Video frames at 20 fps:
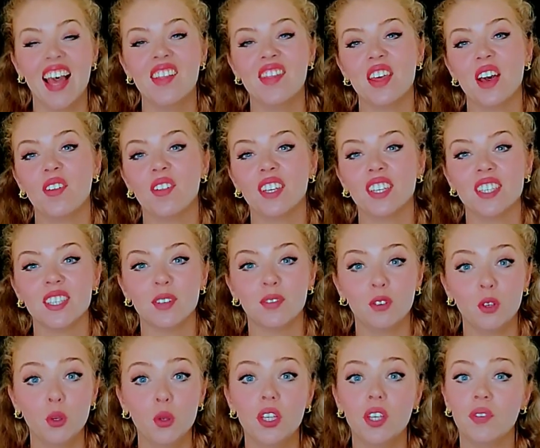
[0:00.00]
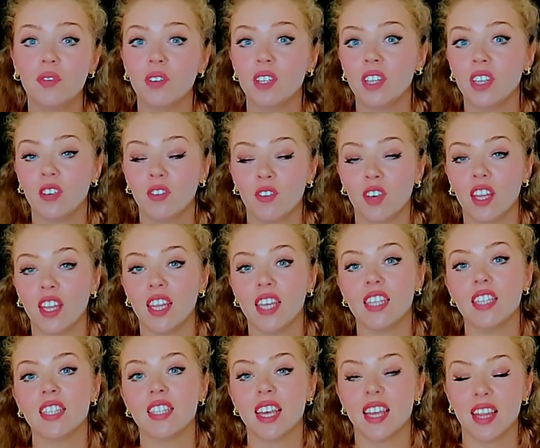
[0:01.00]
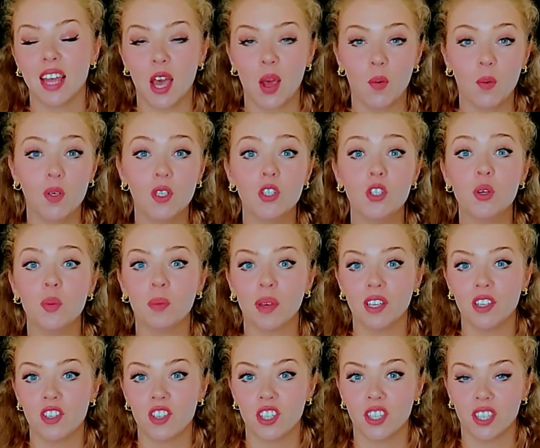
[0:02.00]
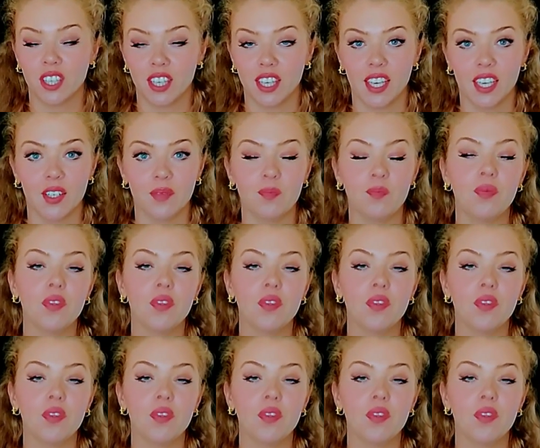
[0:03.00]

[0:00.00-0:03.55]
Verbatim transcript: Now, there's a few different ingredients that I want to mention here.